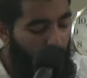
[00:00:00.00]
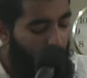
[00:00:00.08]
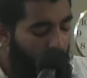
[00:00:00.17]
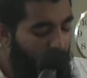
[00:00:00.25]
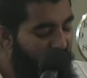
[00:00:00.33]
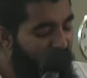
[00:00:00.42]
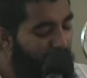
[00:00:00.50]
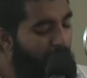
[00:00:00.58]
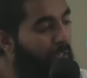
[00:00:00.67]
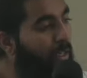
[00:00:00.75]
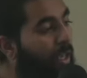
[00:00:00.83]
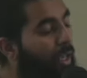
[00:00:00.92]
The
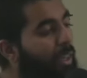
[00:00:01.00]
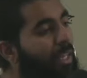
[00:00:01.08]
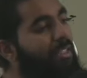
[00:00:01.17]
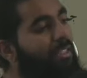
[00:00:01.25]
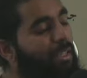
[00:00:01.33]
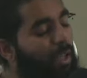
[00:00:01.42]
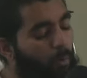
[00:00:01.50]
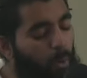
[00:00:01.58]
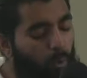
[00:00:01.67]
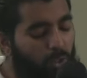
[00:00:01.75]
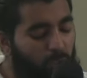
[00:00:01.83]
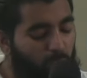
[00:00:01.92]
second lesson that we
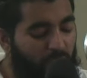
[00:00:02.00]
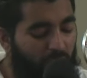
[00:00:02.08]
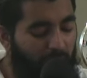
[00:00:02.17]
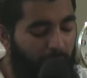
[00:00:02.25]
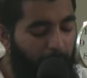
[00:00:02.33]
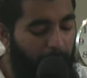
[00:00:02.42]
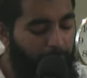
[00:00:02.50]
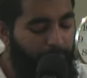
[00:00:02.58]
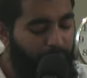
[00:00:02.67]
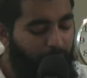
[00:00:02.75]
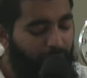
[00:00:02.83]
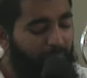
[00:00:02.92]
want to take
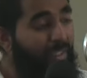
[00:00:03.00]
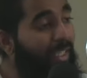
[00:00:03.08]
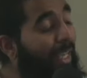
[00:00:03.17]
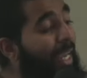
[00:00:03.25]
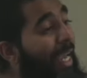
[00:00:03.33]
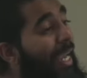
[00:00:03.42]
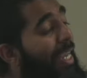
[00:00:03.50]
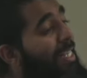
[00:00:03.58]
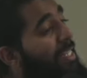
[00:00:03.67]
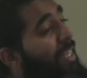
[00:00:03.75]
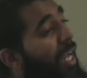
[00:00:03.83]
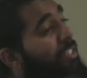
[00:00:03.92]

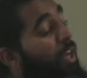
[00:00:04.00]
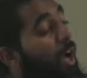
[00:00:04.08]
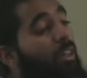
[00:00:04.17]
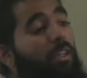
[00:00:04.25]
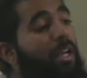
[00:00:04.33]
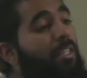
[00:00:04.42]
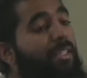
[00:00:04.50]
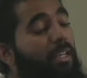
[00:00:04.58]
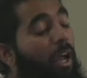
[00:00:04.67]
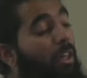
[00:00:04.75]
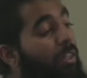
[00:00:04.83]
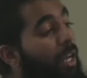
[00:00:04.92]
is that Allah,
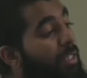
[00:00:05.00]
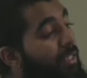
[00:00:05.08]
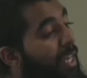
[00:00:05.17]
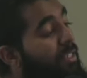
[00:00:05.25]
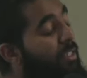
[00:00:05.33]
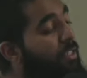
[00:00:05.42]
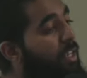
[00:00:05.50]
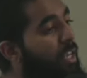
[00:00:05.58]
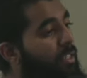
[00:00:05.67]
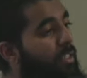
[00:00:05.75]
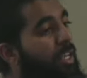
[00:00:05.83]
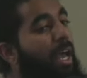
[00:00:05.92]
Allah tests
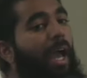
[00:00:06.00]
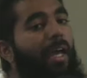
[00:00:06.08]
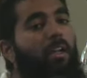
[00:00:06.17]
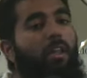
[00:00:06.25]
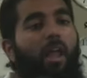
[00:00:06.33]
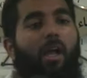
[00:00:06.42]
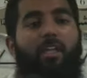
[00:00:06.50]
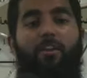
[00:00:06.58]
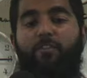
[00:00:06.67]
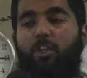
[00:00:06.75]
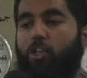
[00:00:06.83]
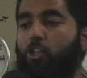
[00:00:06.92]
us and Allah
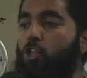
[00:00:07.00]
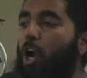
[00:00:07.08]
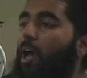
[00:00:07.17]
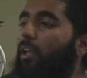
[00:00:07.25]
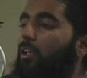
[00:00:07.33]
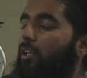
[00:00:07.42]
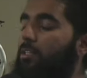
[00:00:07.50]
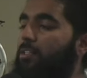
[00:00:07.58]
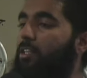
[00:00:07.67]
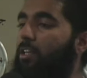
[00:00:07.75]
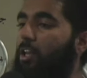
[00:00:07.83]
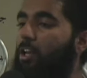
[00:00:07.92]
gives us
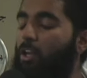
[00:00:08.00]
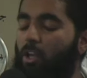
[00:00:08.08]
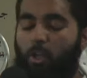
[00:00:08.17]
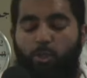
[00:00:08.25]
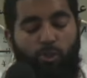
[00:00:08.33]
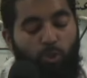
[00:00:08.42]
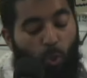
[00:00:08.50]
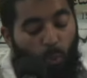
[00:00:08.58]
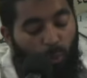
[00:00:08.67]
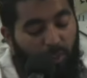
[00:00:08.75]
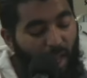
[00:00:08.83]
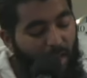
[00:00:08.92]
trials
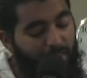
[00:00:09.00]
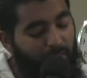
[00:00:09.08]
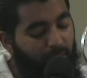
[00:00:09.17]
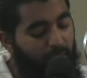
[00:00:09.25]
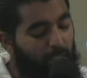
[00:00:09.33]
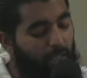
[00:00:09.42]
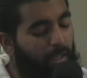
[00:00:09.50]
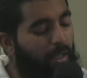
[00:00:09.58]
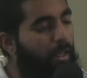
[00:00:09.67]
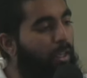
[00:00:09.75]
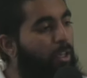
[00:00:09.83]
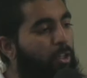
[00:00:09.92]
so that
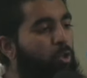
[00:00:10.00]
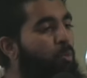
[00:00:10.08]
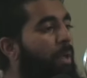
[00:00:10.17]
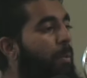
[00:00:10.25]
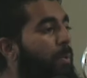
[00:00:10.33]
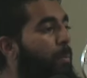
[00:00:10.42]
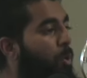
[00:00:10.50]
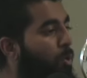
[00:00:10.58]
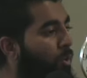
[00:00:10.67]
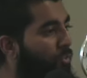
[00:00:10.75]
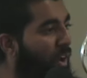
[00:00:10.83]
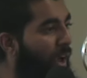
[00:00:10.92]
you may be
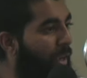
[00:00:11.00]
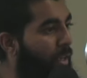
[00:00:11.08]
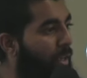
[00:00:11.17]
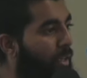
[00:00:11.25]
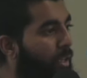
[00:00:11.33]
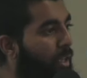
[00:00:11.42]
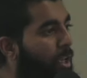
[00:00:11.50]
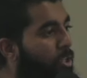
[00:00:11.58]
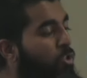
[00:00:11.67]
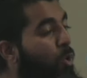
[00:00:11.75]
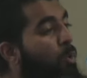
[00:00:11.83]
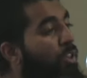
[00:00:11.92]
purified,
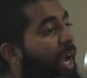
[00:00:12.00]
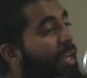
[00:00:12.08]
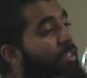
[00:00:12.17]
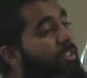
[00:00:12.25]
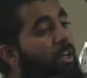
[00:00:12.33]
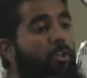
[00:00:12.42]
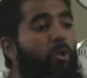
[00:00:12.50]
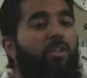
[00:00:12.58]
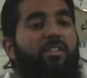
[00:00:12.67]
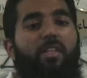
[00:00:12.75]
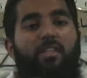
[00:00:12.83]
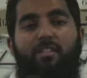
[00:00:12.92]
so that your
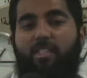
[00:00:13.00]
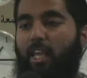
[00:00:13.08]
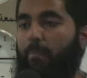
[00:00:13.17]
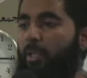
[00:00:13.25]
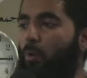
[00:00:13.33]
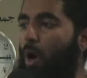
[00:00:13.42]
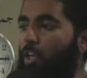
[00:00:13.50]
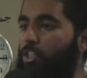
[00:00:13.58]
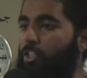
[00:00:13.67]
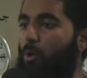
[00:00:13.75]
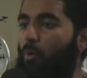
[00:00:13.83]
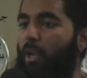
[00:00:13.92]
sins can be
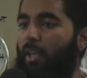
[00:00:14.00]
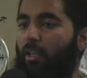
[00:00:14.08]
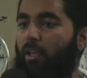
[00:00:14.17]
washed away.